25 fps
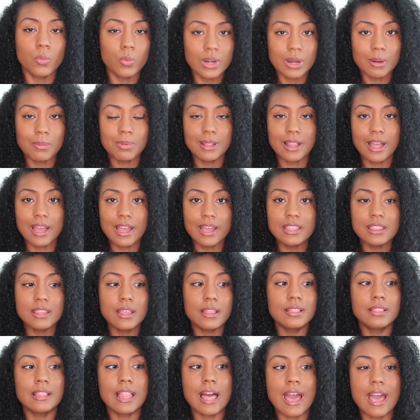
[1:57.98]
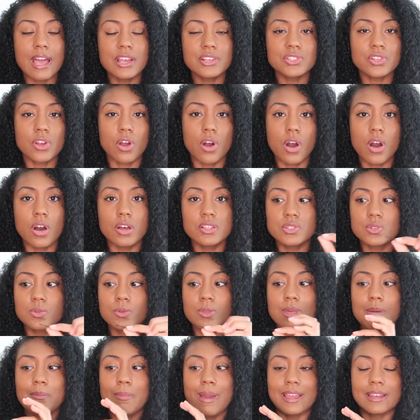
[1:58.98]
When applying the lash onto
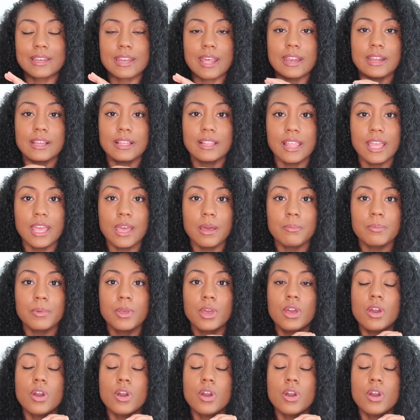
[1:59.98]
the magnetic clamp,